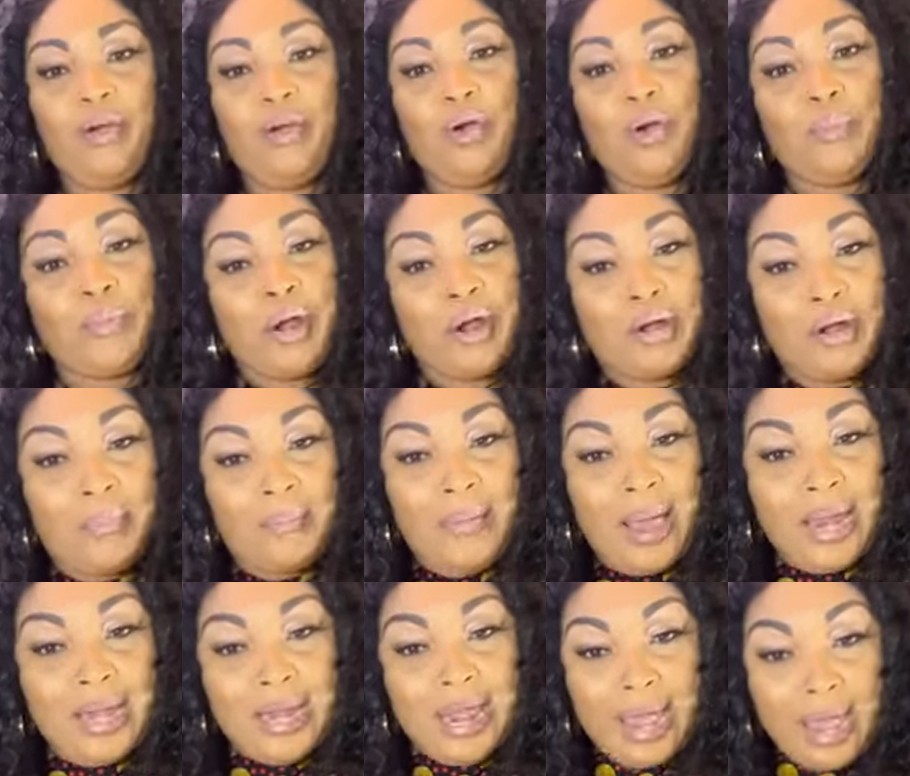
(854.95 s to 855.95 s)
Who brought up
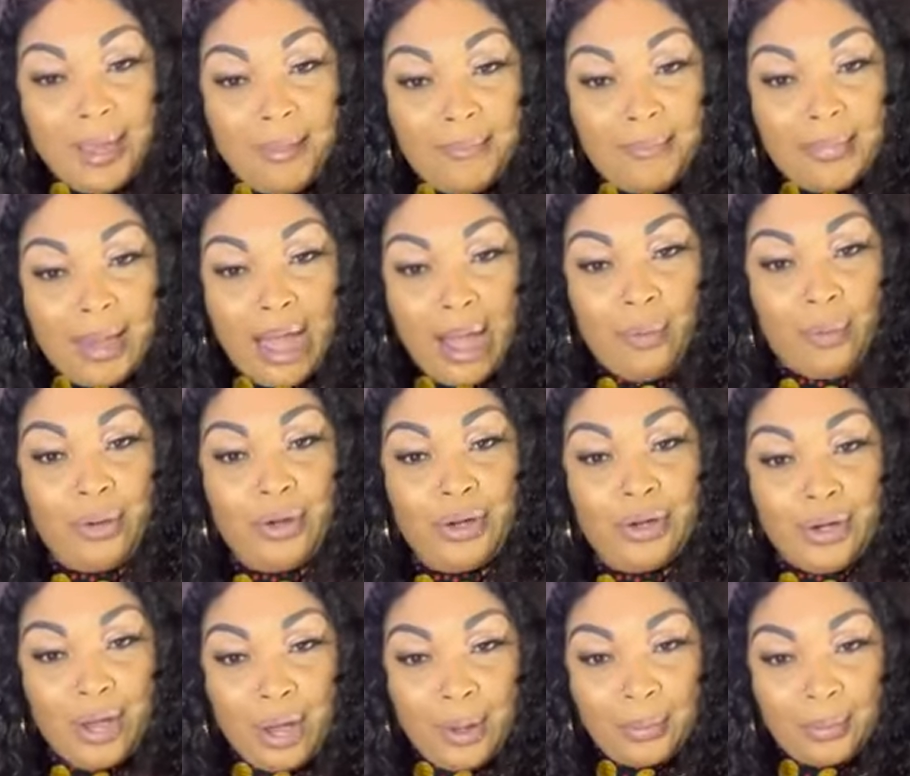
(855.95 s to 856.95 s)
my name? I want
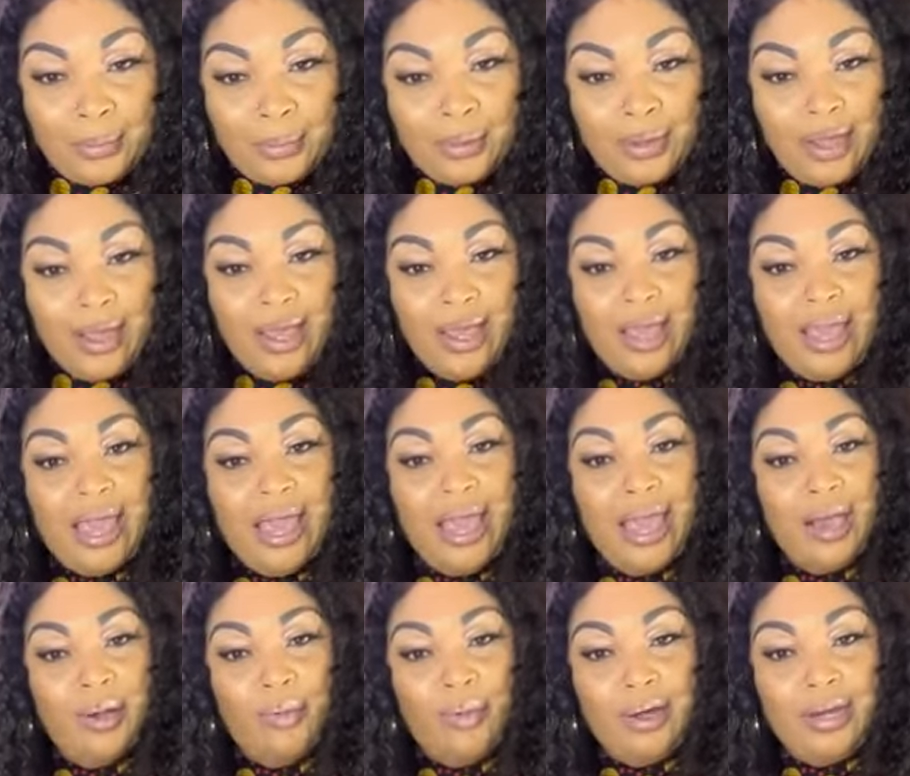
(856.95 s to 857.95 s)
to know.
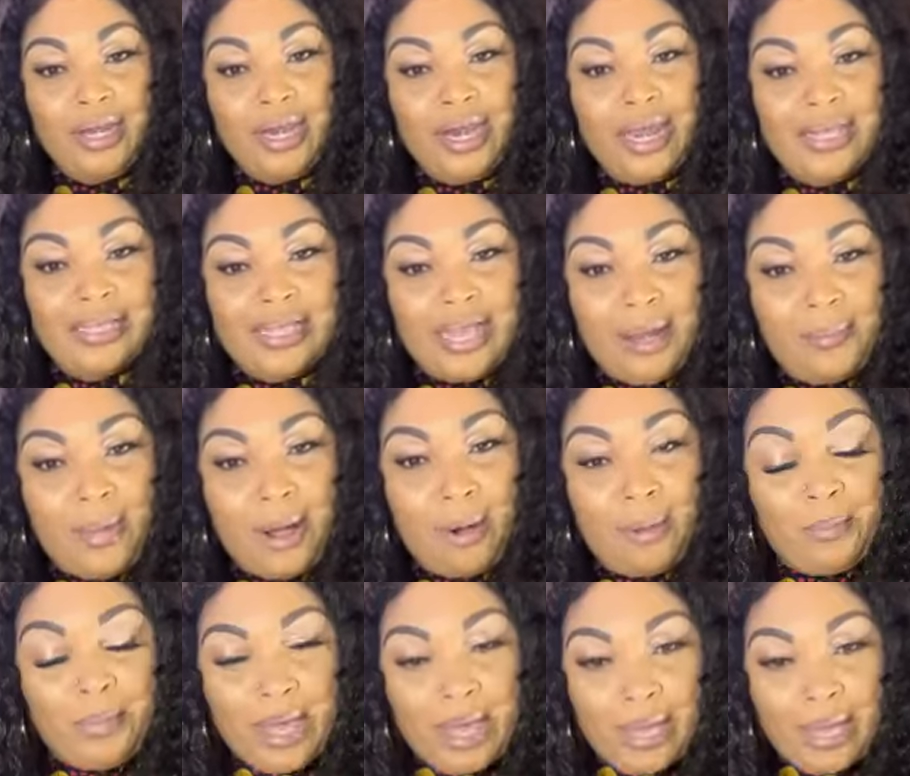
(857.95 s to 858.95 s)
And what did they say
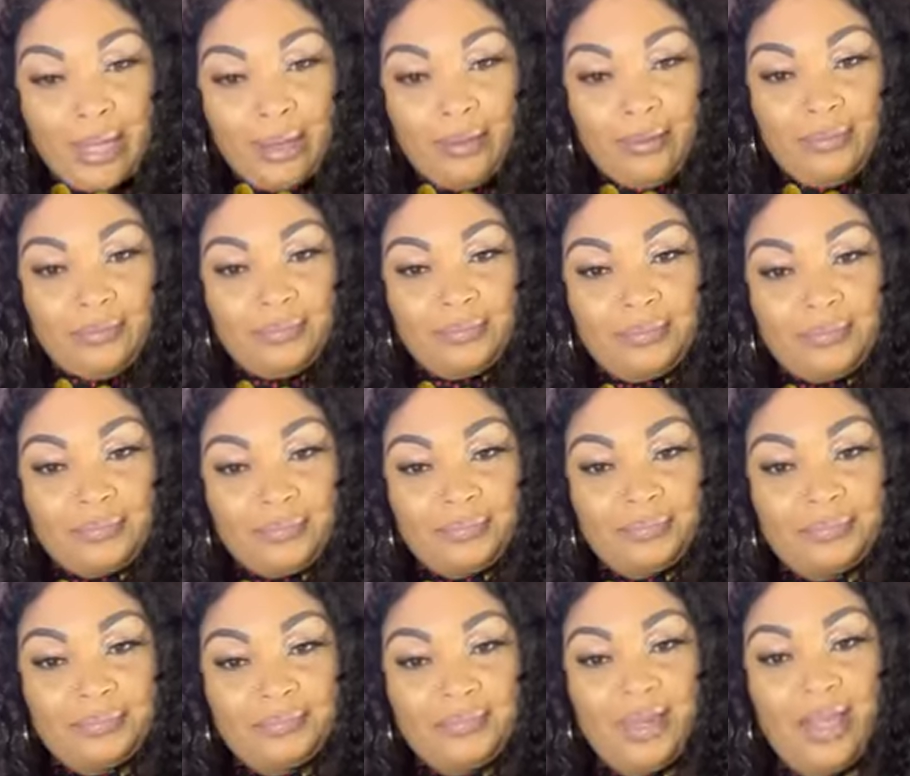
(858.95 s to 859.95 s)
about me?
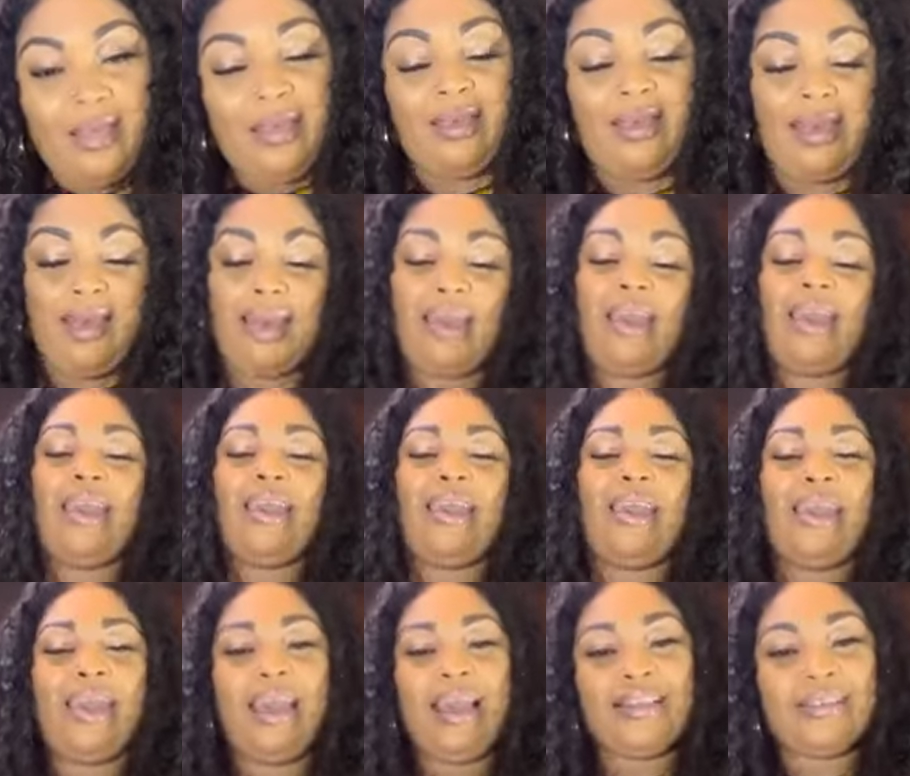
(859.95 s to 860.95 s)

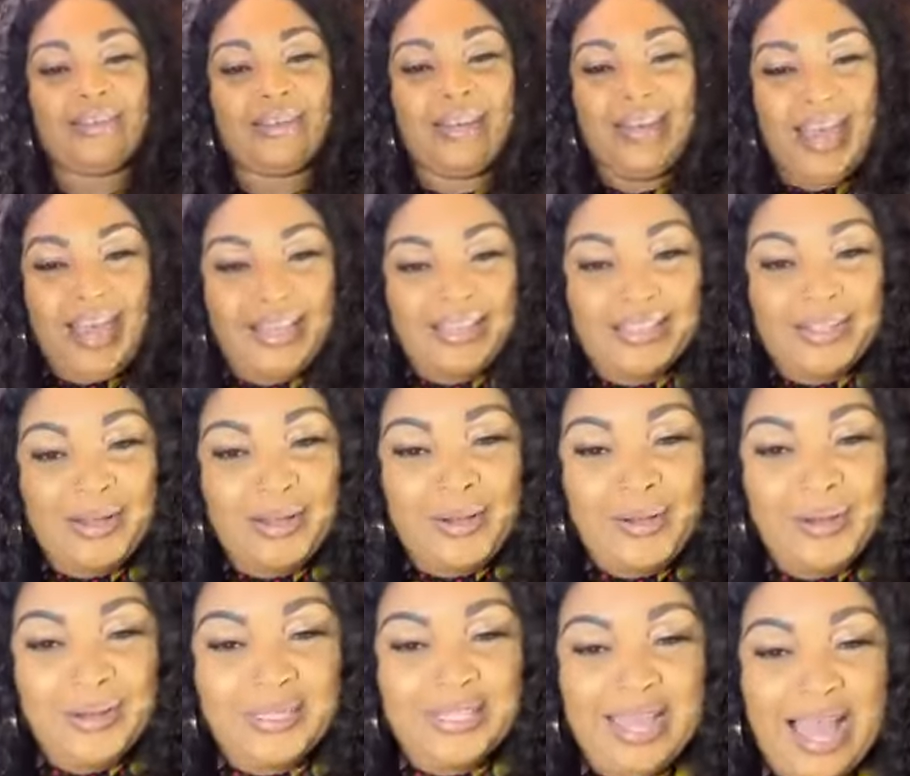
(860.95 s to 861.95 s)
Today is
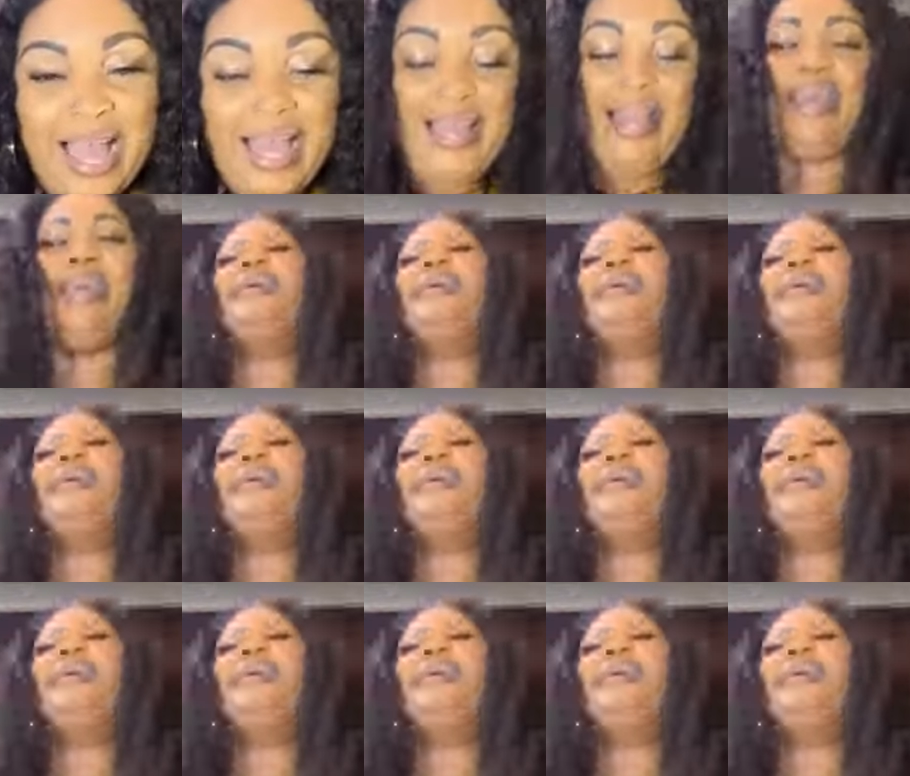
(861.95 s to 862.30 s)
Kongosa.